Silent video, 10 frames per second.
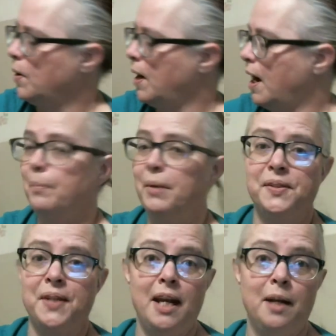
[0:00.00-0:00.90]
I'm
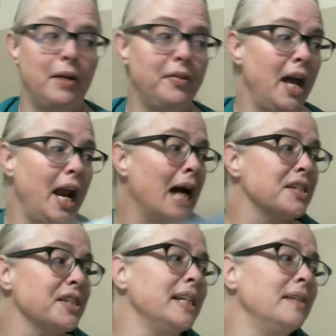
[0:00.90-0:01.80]
excited about that. I
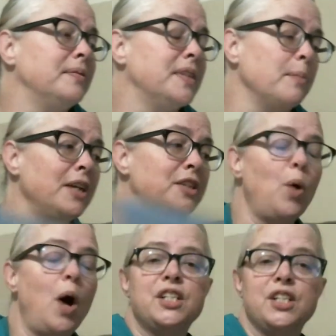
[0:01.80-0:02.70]
actually did my
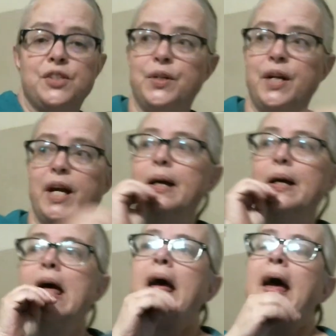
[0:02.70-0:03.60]
swatch yesterday,
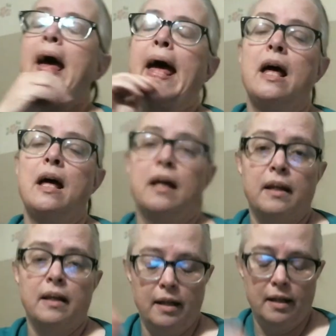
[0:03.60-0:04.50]

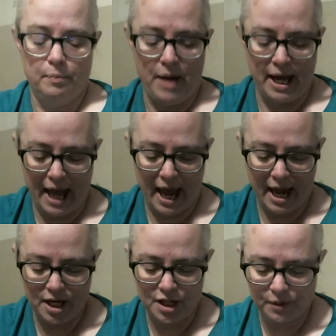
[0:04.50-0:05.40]
met
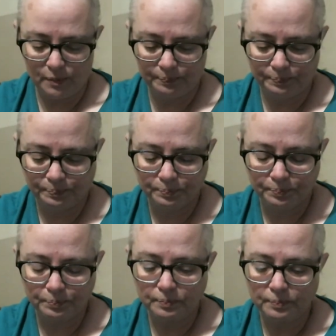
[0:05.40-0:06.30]
gauge,
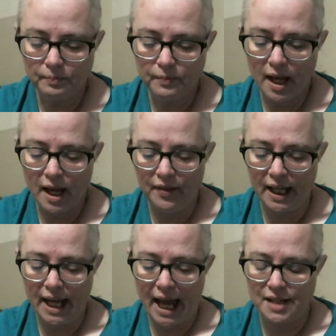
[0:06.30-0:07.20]
and
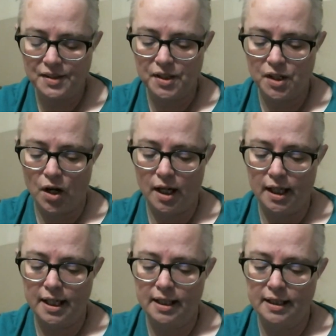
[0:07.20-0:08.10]
then cast it
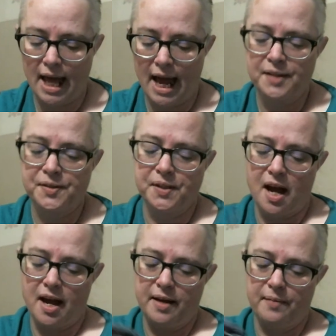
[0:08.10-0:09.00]
on last
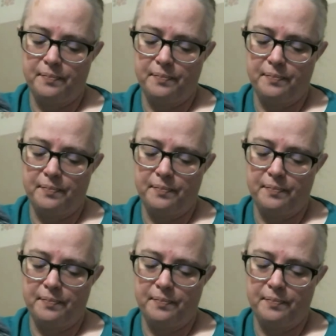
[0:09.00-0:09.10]
night.